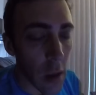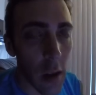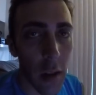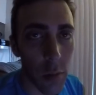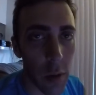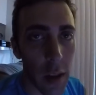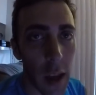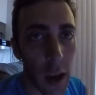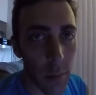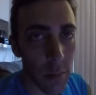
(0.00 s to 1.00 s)
As a
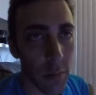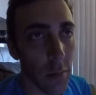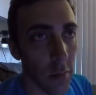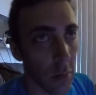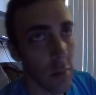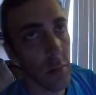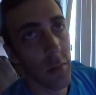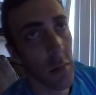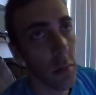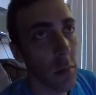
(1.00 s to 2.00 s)
recap,
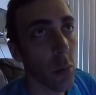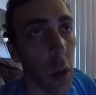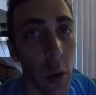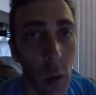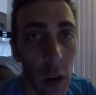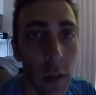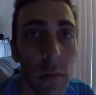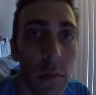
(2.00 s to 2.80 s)
week 1,